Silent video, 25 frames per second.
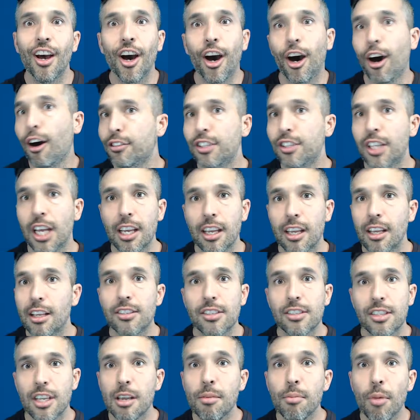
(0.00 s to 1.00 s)
of taking
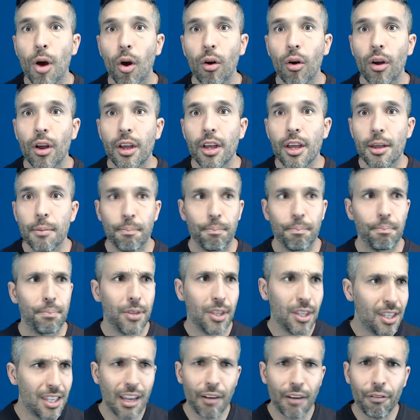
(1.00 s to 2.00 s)
Ximo.
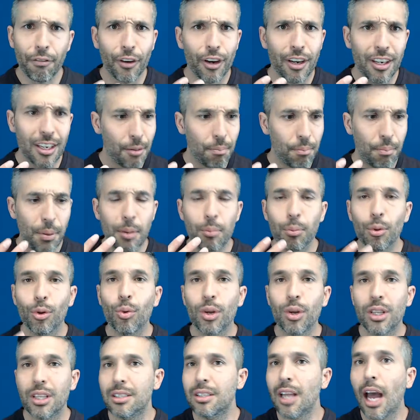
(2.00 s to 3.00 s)
Different people
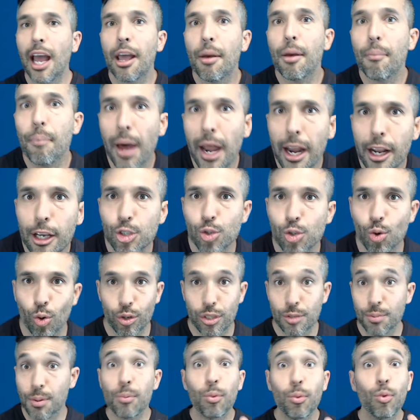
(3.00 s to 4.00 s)
with diabetic
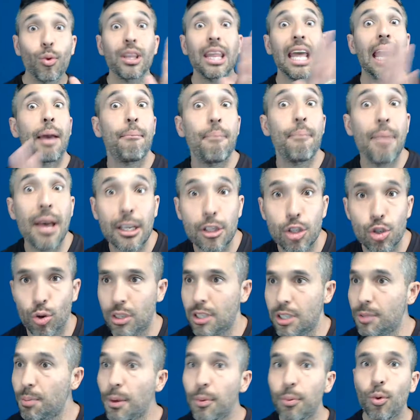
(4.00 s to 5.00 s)
stories, people with MS
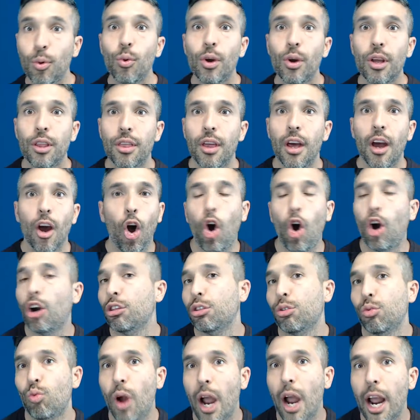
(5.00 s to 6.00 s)
stories, people with
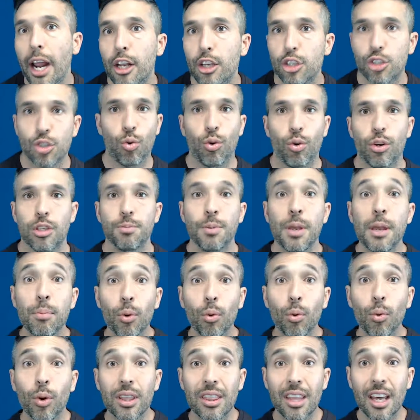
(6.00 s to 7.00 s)
arthritis stories,
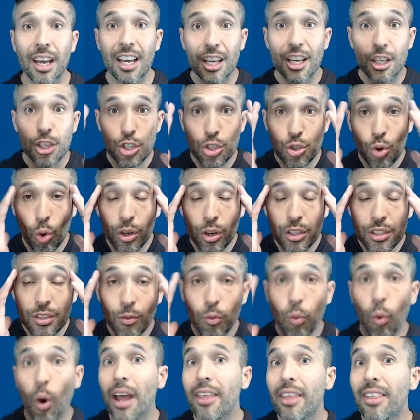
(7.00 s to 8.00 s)
people with stories of
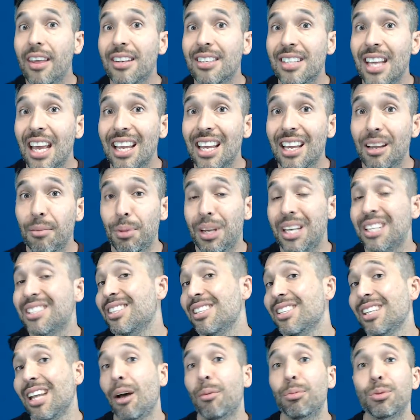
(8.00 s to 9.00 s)
why they take it because
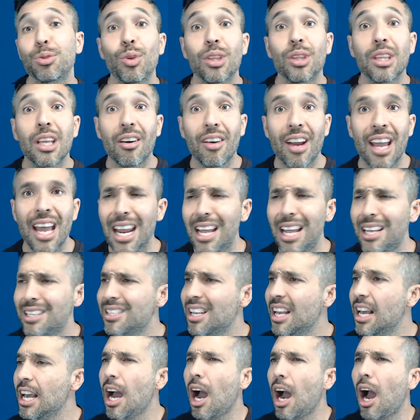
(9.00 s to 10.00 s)
it helps with their headaches.
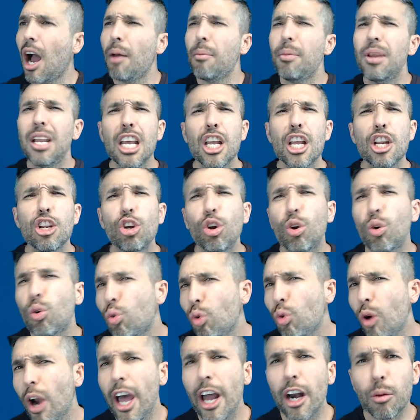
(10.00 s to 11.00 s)
I mean,
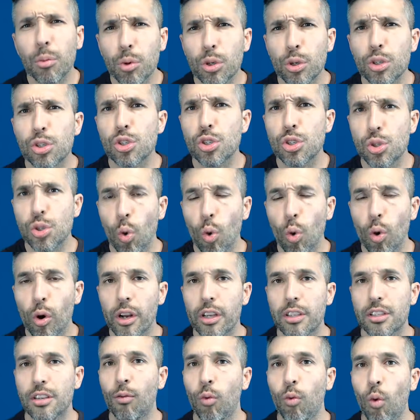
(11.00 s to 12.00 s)
incredible
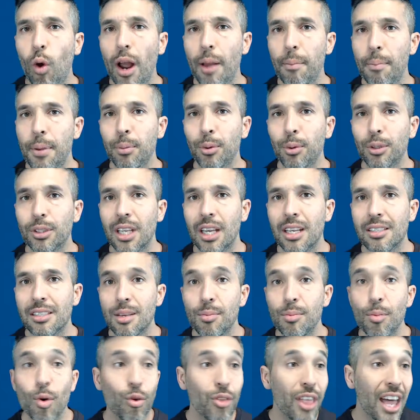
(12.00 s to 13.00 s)
stories of why people take
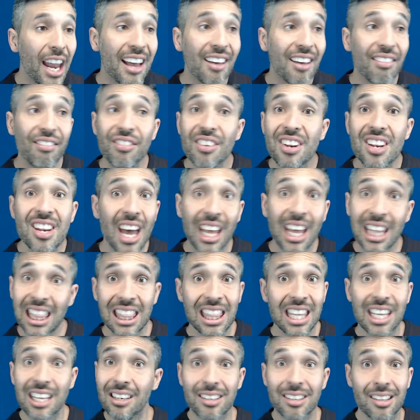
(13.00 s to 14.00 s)
Ximo that have
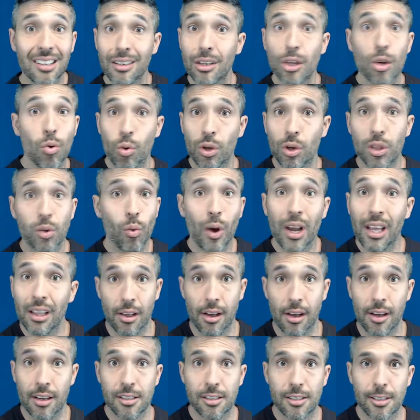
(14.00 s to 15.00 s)
nothing to do with weight
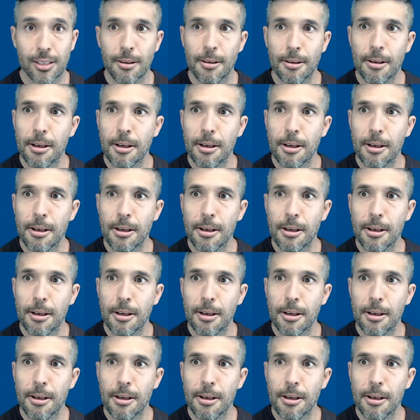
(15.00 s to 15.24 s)
loss.